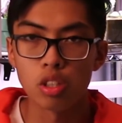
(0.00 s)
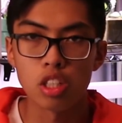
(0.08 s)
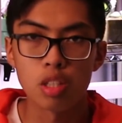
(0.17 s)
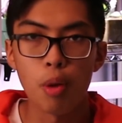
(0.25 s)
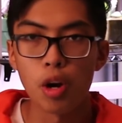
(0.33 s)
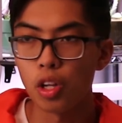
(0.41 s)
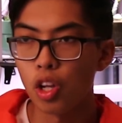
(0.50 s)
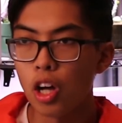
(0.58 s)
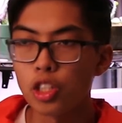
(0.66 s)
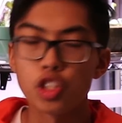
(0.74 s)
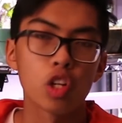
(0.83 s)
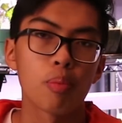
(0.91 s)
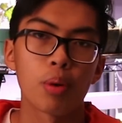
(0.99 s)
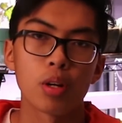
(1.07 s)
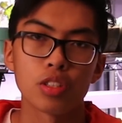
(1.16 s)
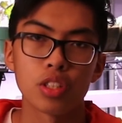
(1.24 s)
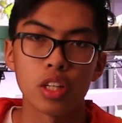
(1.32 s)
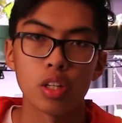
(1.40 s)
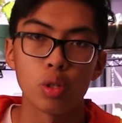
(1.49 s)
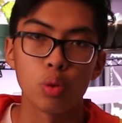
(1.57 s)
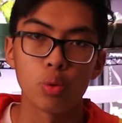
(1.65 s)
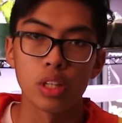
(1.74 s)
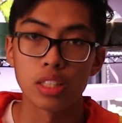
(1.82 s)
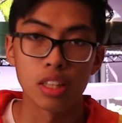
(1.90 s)
as a smart, logical person
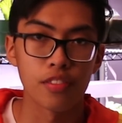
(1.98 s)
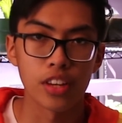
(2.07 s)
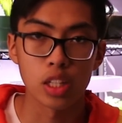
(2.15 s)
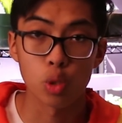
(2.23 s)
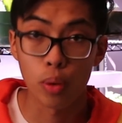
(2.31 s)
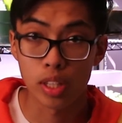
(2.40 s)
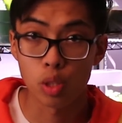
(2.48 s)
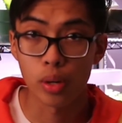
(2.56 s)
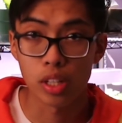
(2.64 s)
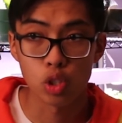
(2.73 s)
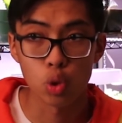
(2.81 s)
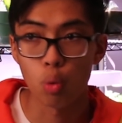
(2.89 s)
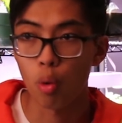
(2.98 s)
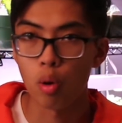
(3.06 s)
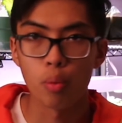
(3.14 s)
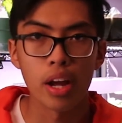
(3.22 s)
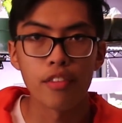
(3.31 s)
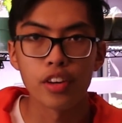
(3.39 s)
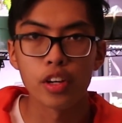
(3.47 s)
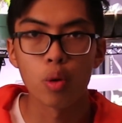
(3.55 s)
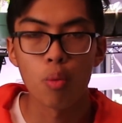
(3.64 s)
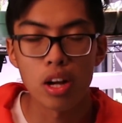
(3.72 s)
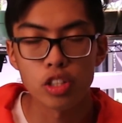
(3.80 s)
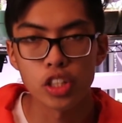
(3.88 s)
who is living in 2022 or whenever you're
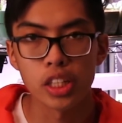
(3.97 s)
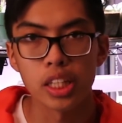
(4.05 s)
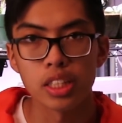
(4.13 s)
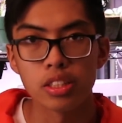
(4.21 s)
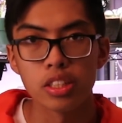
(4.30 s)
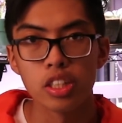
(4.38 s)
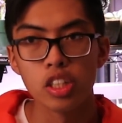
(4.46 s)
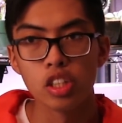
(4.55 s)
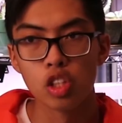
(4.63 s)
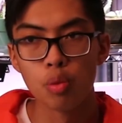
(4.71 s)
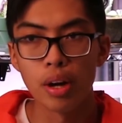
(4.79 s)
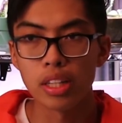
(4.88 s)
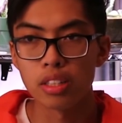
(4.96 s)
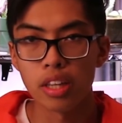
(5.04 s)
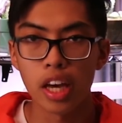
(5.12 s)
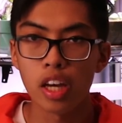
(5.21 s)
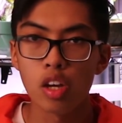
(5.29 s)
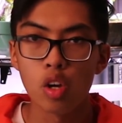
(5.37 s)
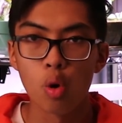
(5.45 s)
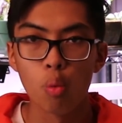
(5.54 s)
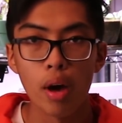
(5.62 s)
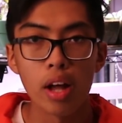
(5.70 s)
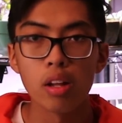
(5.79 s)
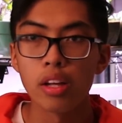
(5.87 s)
watching this, you might say,
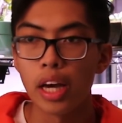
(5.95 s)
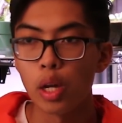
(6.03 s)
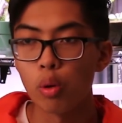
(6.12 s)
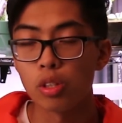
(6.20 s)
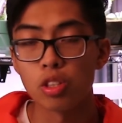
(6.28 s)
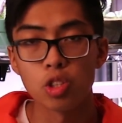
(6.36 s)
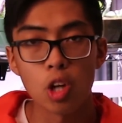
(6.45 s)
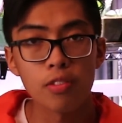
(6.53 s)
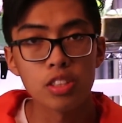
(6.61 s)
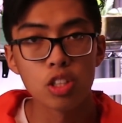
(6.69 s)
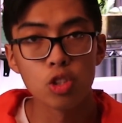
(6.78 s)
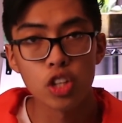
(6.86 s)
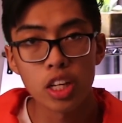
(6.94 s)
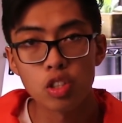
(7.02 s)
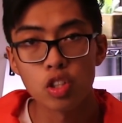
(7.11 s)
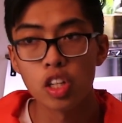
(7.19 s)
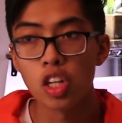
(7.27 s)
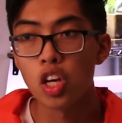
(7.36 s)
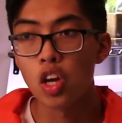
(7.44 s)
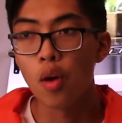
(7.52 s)
well, in order to solve this congestion,